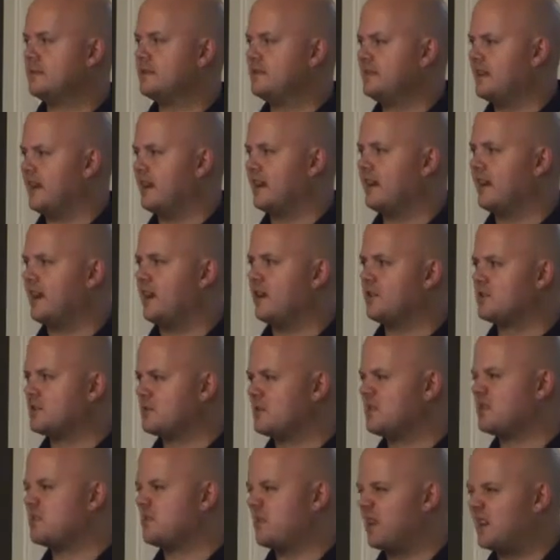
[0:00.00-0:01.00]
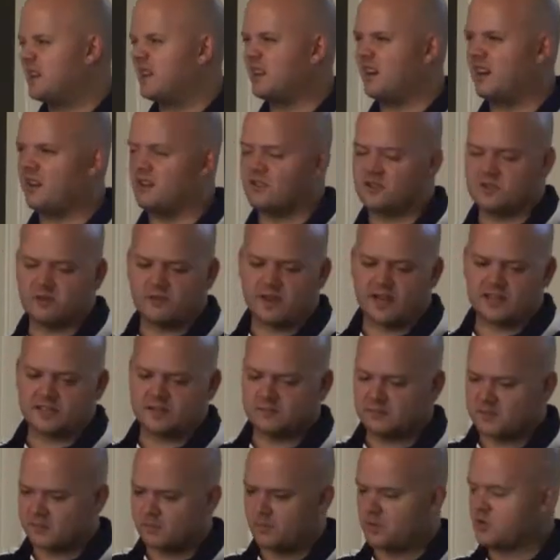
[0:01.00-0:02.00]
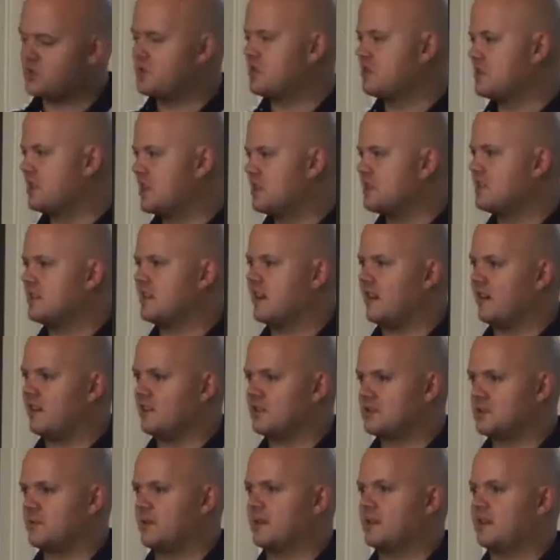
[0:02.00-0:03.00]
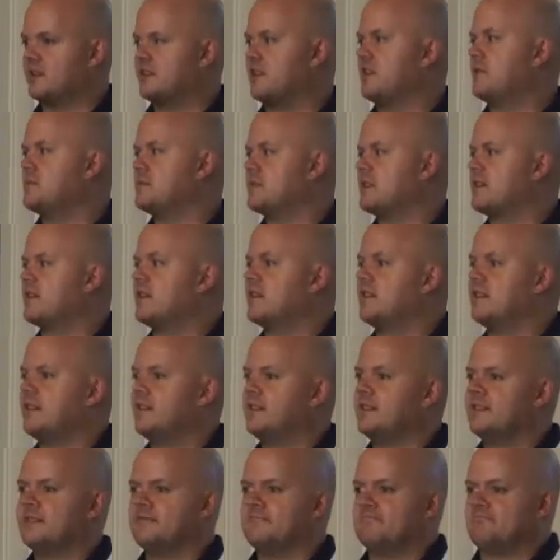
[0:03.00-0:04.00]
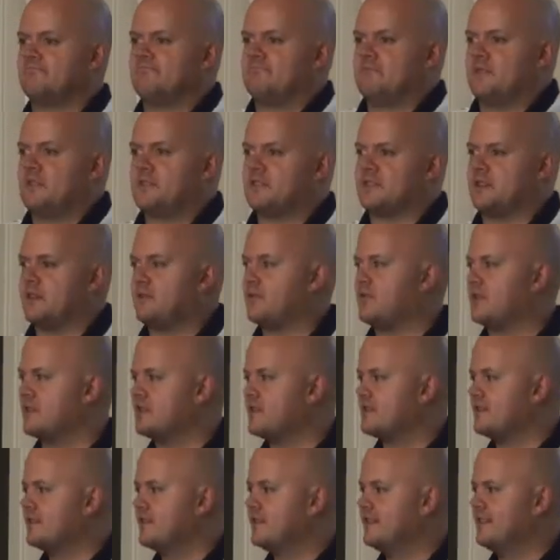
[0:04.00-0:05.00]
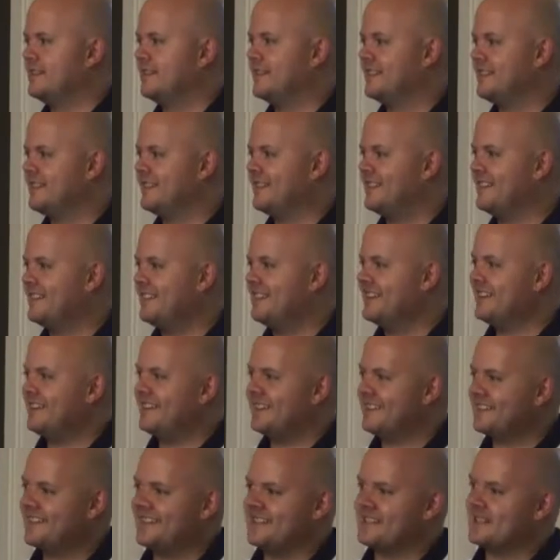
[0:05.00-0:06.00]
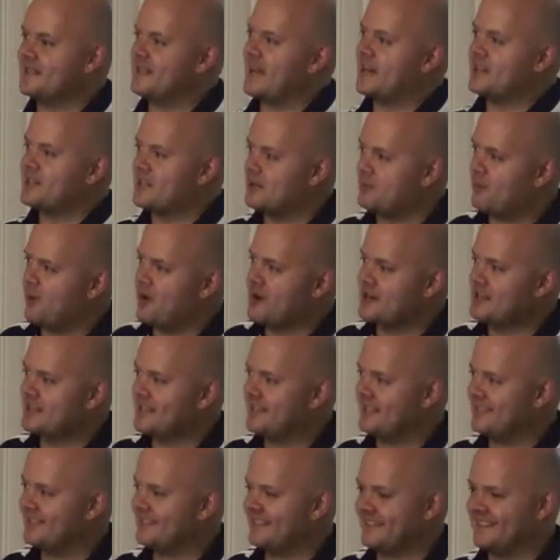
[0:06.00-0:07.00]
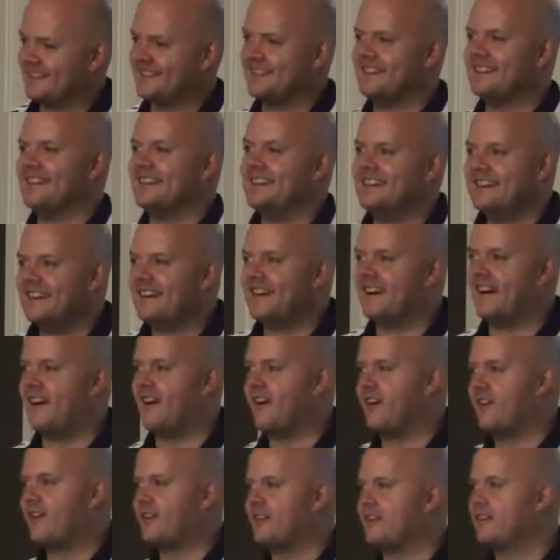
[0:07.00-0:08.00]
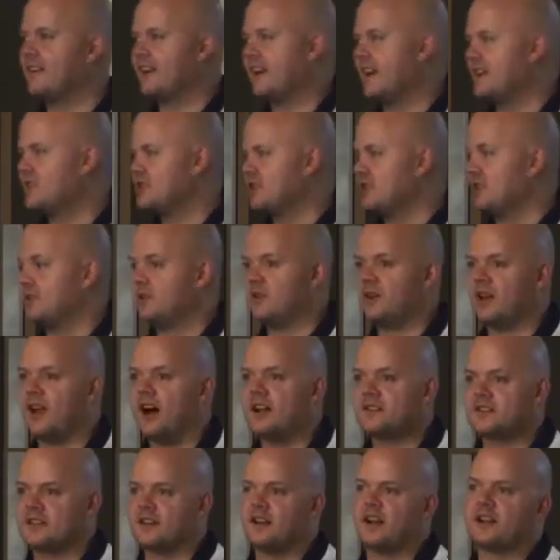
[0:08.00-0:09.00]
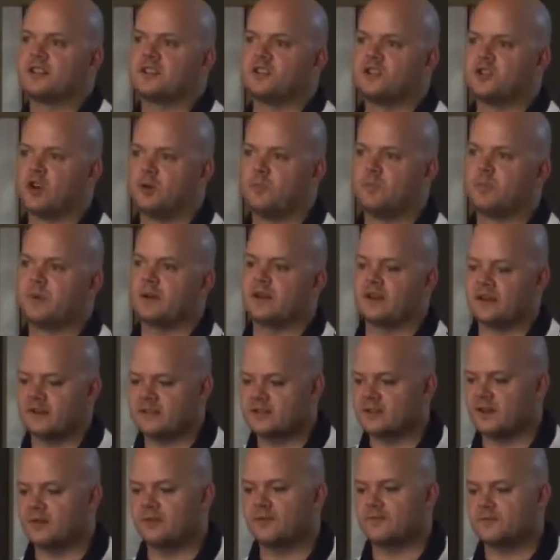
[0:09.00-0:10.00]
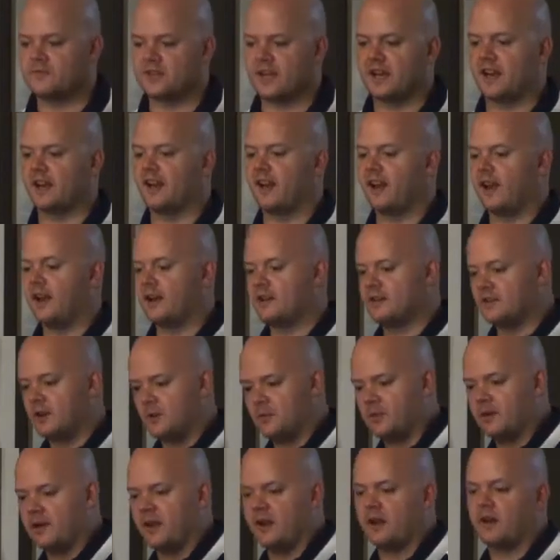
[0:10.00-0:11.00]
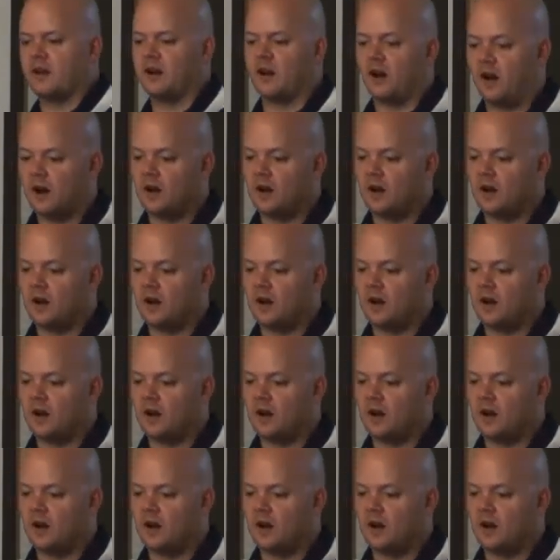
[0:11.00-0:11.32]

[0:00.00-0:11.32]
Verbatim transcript: ten kilos or just twenty kilos. You've asked them to push sixty kilos twenty times here. What's the difference? This is actually worse. Or they get you doing lots and lots of jumping and stuff, single leg, double leg,